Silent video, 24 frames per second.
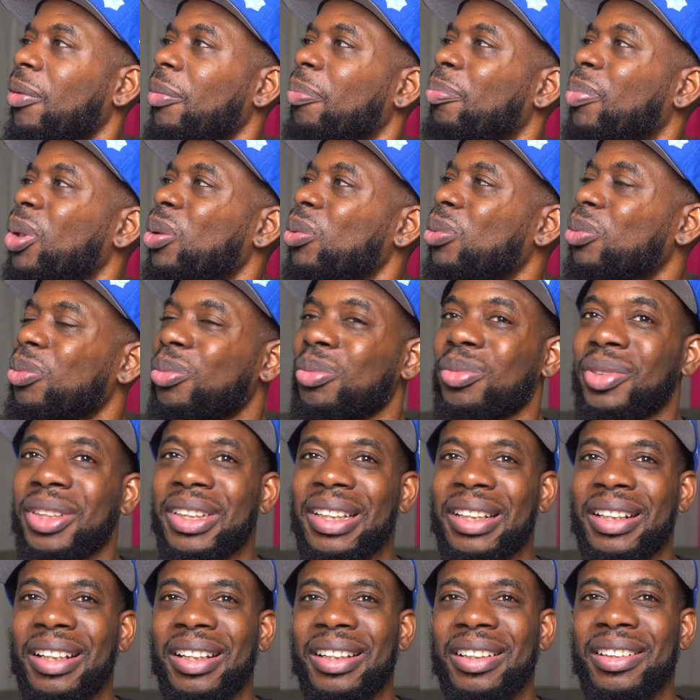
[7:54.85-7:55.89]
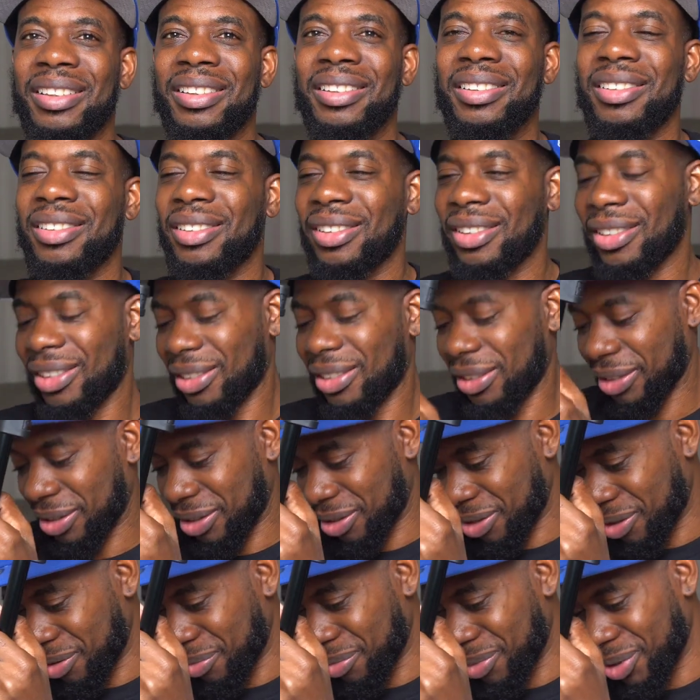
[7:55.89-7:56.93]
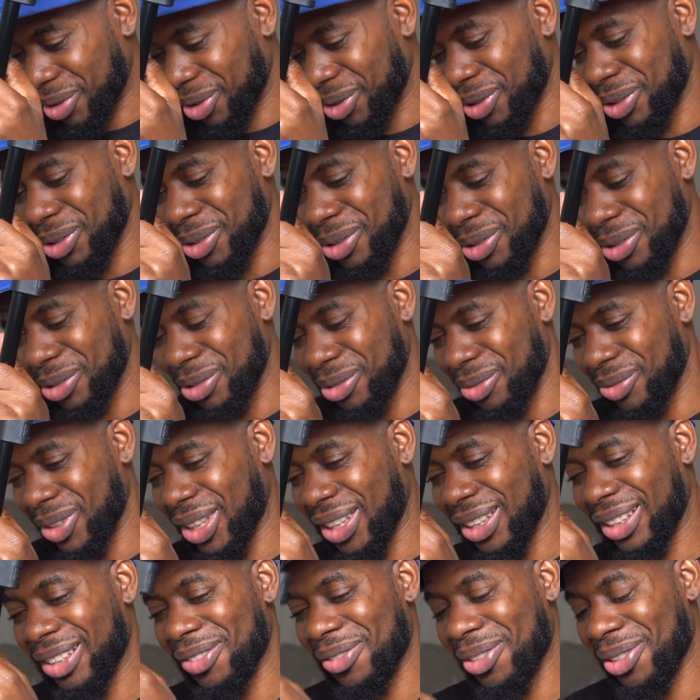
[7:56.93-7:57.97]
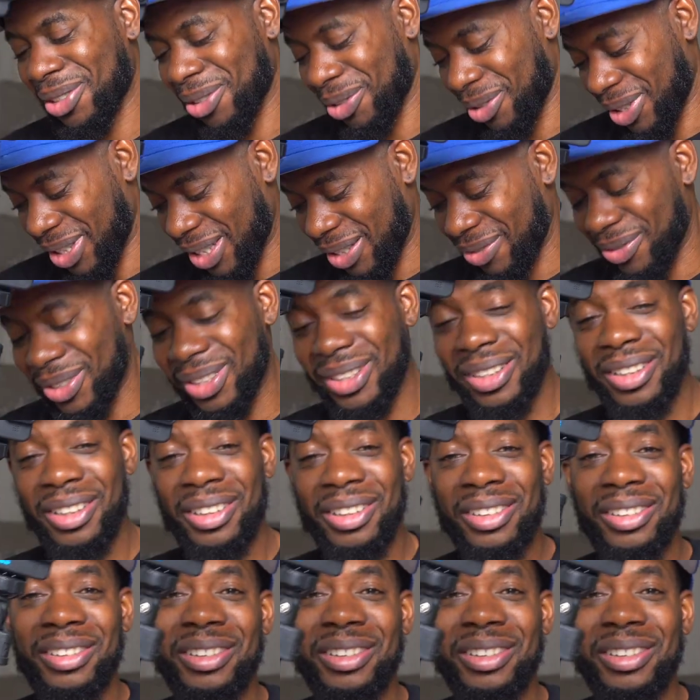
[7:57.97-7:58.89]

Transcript: Boom, look at that. Come on, man, I'm so happy, y'all.